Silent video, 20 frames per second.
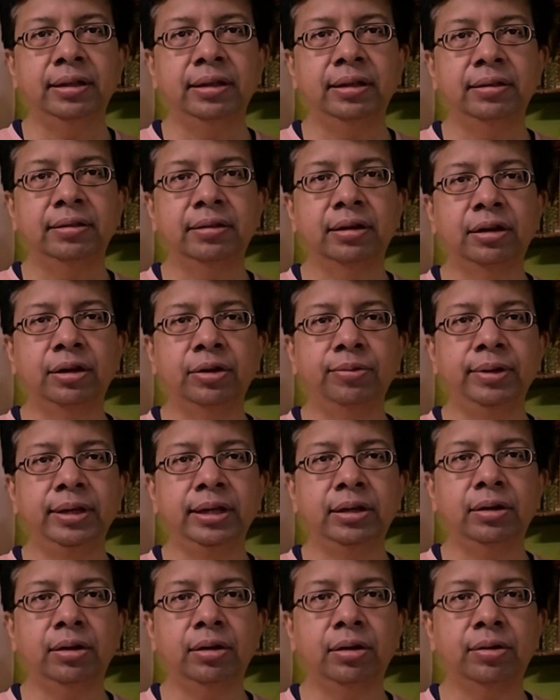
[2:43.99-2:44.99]
the third
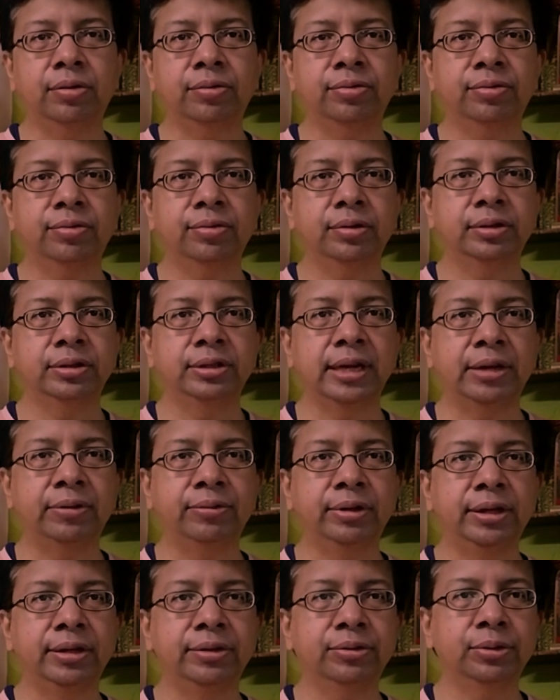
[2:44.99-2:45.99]
week of January.